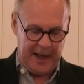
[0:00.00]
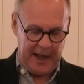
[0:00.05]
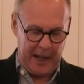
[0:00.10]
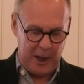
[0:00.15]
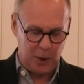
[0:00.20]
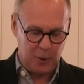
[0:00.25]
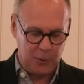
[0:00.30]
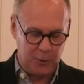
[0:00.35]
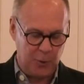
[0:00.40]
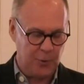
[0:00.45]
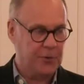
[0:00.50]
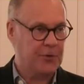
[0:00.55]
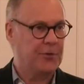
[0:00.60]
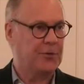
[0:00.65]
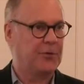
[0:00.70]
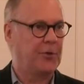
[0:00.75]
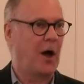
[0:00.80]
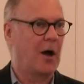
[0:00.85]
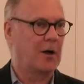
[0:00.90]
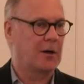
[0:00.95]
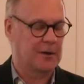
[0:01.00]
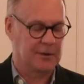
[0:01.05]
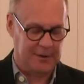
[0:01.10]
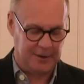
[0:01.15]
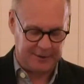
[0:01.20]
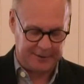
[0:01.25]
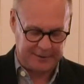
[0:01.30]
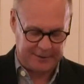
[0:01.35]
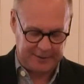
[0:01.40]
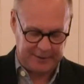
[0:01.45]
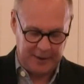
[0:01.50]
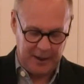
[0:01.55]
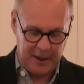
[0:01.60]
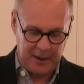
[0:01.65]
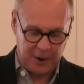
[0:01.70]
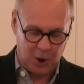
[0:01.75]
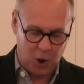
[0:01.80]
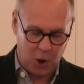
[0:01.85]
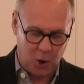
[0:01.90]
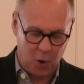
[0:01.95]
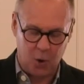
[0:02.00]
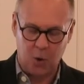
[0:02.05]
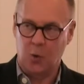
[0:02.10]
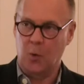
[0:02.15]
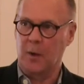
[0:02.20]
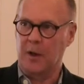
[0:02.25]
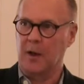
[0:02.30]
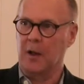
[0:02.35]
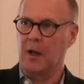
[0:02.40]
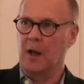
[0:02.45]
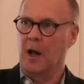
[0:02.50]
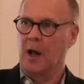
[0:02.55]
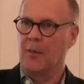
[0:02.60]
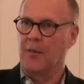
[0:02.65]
Eleutherodactylus coqui,